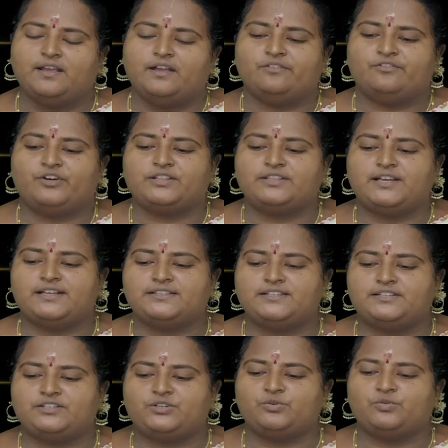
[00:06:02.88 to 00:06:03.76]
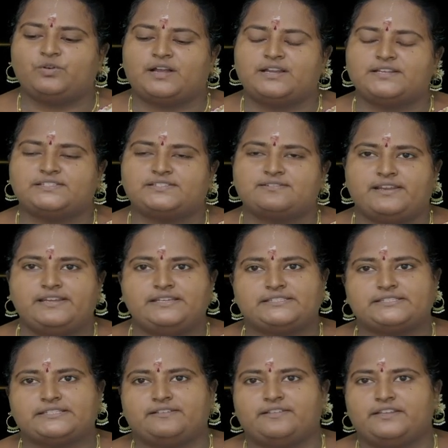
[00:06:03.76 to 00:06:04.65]
For the other two
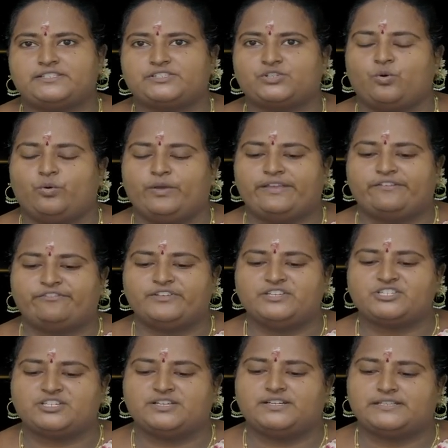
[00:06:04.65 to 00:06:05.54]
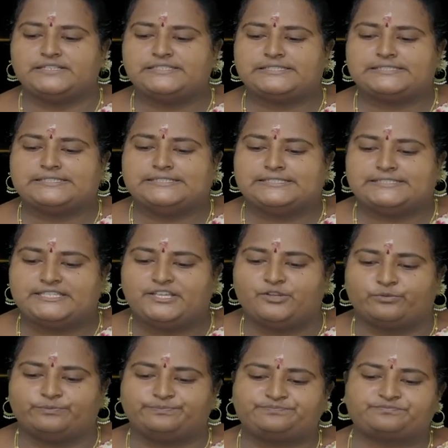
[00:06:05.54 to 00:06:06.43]
constraints, its coefficient is
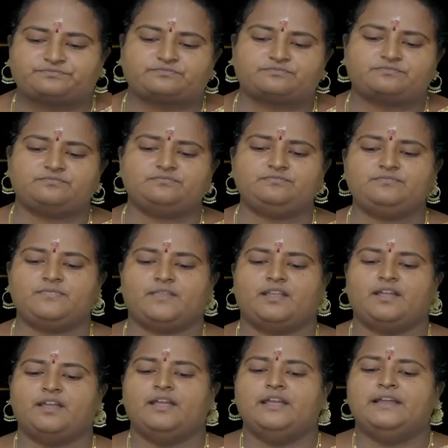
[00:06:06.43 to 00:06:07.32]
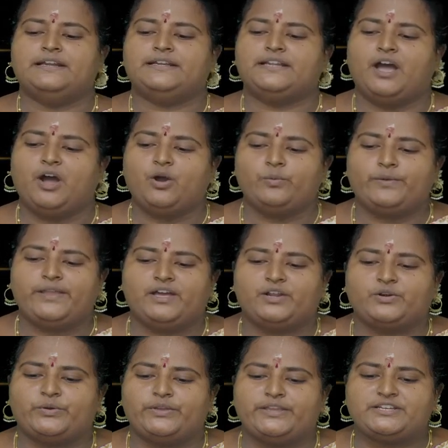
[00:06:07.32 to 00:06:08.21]
0. Now we are
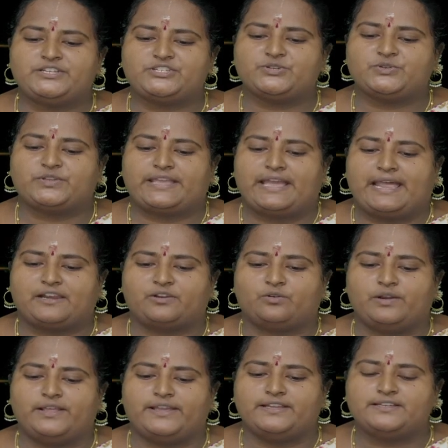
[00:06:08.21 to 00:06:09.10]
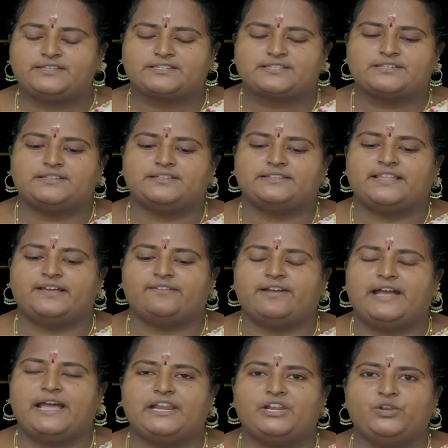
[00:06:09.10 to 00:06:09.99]
going to calculate the
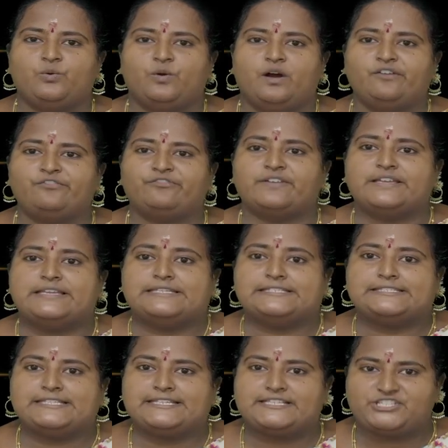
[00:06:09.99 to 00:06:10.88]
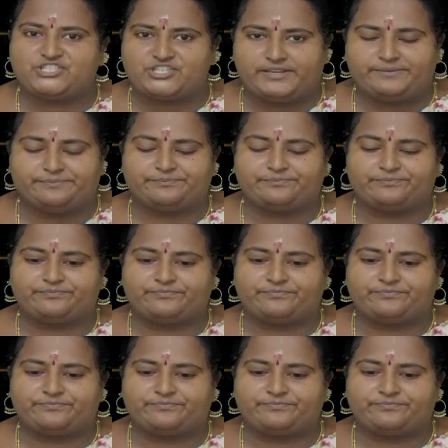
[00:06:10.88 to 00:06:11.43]
value of Zj.